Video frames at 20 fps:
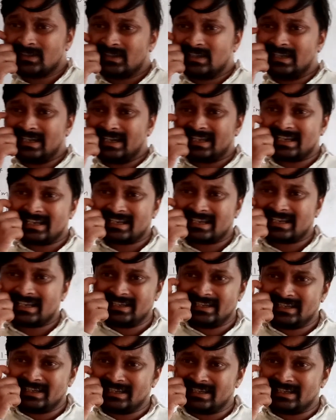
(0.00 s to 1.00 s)

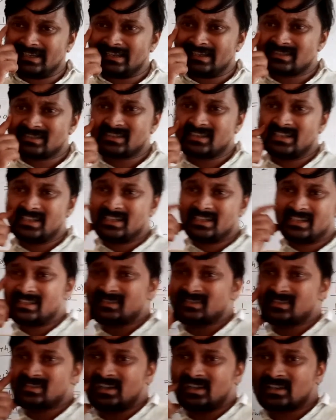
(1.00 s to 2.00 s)
Directly
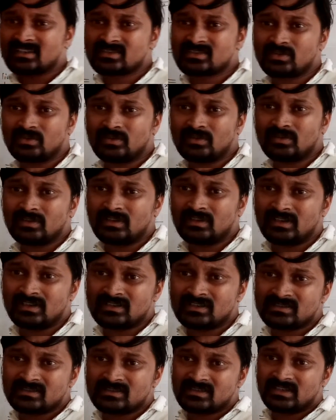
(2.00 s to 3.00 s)
LHDs are so
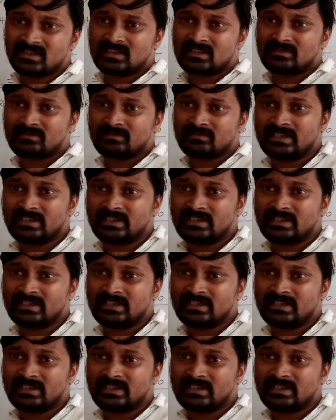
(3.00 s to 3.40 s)
long, sir.